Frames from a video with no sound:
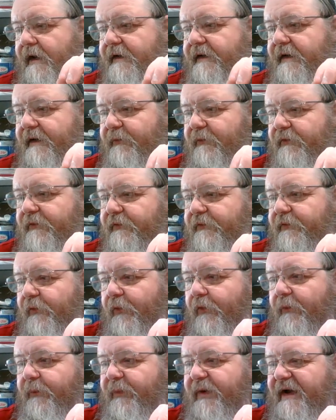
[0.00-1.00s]
And there are the
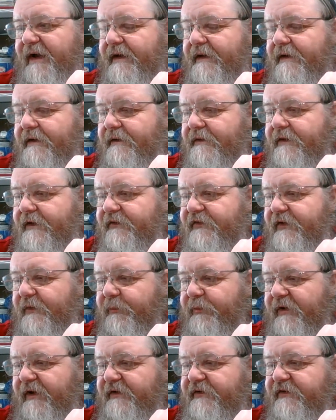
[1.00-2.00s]
four there's the
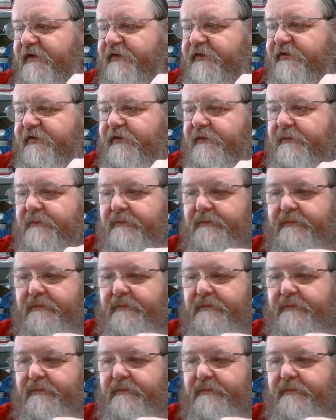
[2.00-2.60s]
apprentice,